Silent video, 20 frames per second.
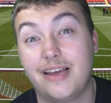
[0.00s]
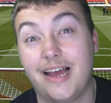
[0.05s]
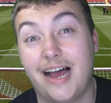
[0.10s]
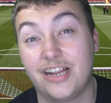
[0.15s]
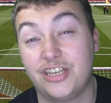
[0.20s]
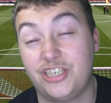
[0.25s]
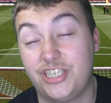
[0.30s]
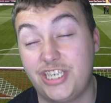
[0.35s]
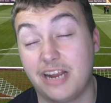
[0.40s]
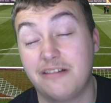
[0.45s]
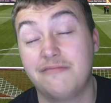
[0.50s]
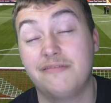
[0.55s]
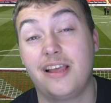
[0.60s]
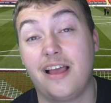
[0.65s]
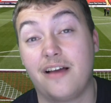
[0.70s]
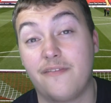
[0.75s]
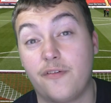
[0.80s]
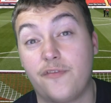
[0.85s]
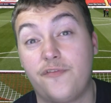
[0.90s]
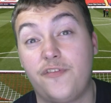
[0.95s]
I generally
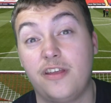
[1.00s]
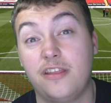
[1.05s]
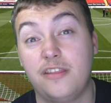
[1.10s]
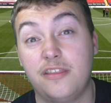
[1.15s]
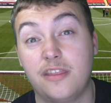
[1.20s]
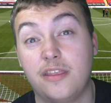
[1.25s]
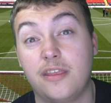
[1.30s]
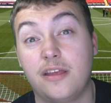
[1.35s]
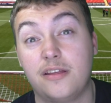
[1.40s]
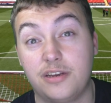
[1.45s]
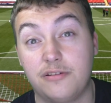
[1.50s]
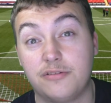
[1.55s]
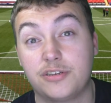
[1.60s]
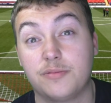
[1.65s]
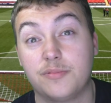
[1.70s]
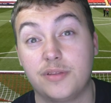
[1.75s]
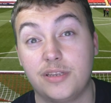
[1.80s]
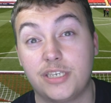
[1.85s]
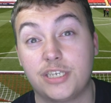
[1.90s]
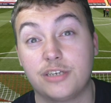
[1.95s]
have a feeling that they'll do
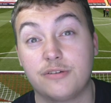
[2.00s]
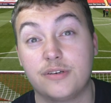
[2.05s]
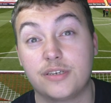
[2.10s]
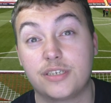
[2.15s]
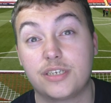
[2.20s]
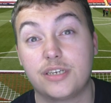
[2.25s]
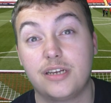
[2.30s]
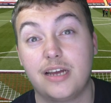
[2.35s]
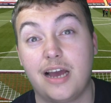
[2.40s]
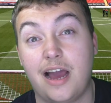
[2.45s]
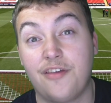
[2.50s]
something to us.